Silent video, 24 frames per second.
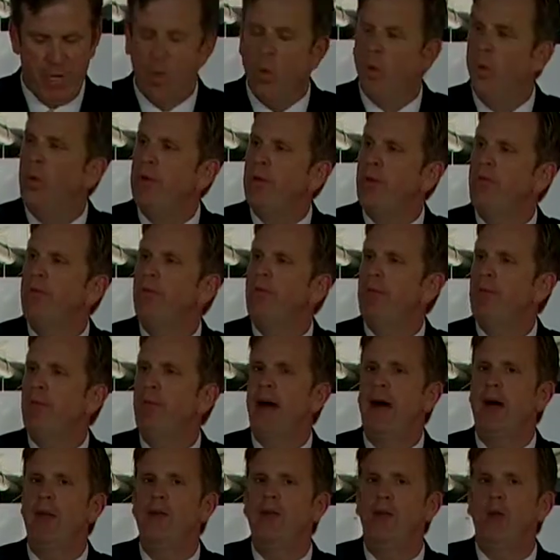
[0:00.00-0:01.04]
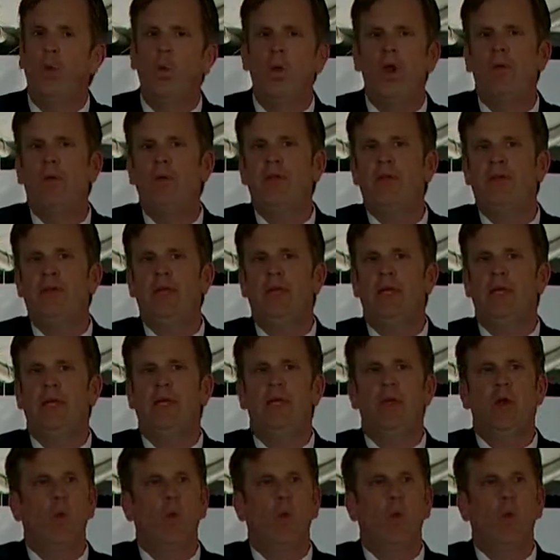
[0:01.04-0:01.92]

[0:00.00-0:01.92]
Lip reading: When you think about, what do we see?